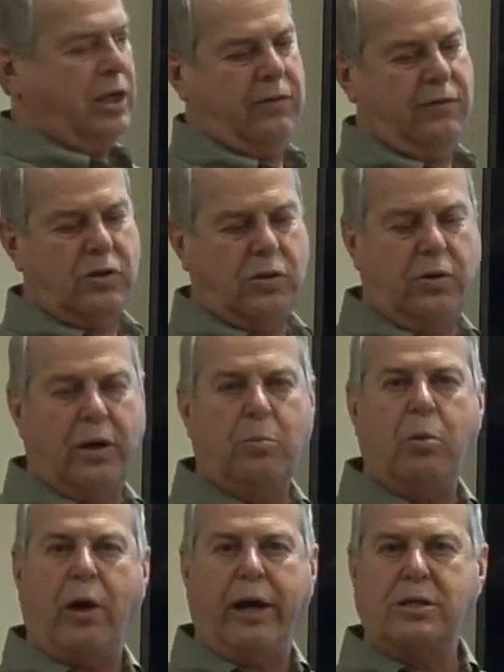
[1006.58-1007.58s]
inventory
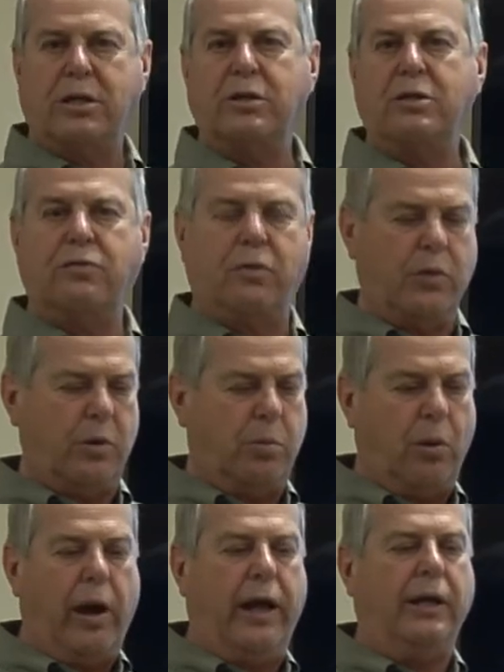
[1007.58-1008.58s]
prices for the
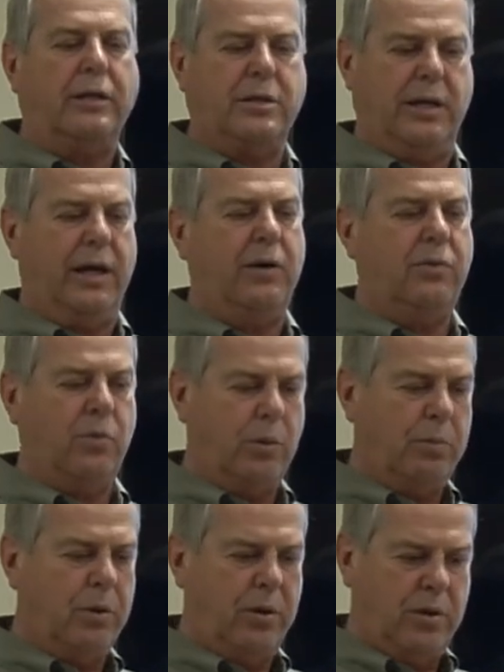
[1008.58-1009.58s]
products that were
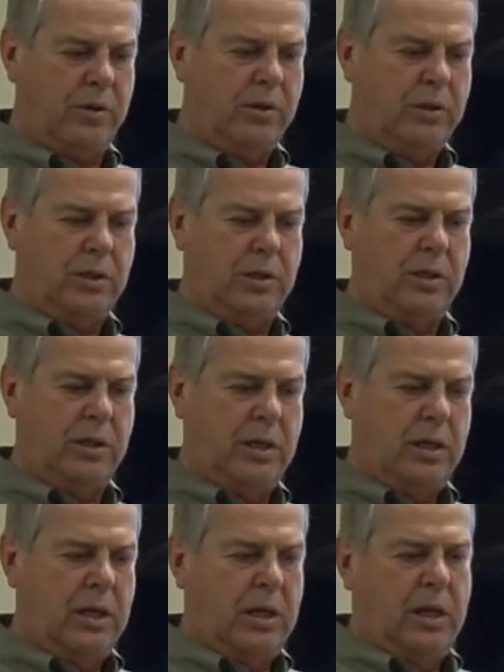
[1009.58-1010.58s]
produced.
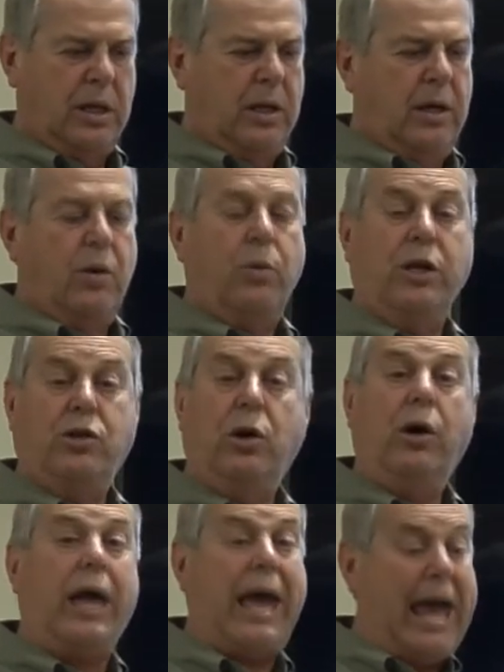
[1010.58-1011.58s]
We
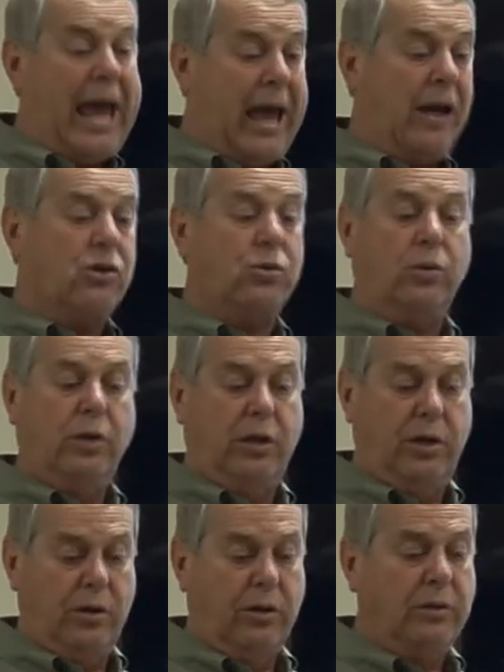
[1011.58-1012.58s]
took actual
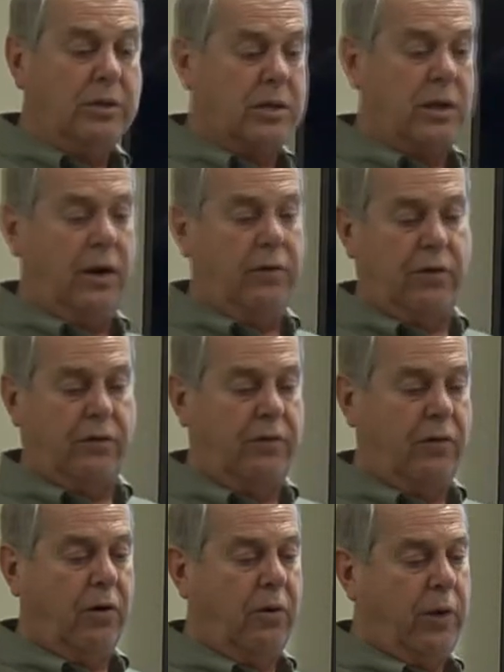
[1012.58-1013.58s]
yields of the
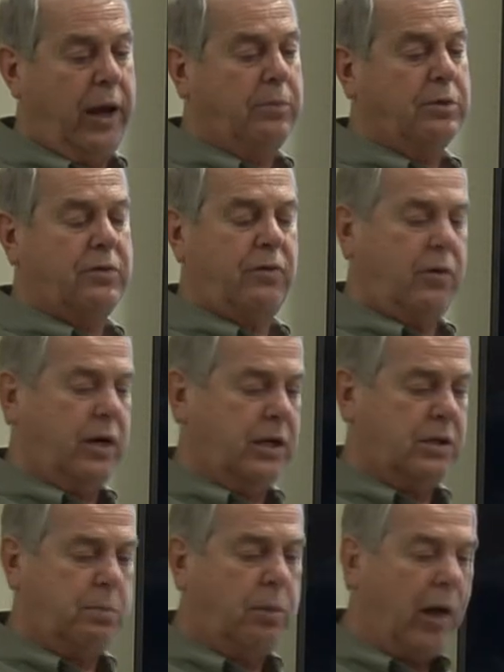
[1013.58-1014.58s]
4 reps for
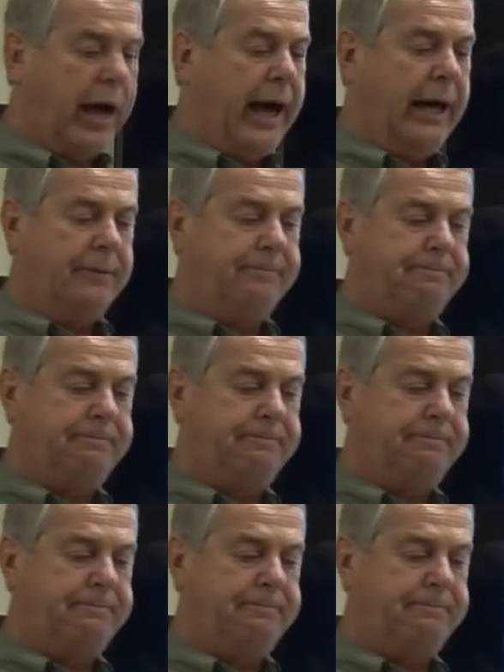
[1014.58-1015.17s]
each plot.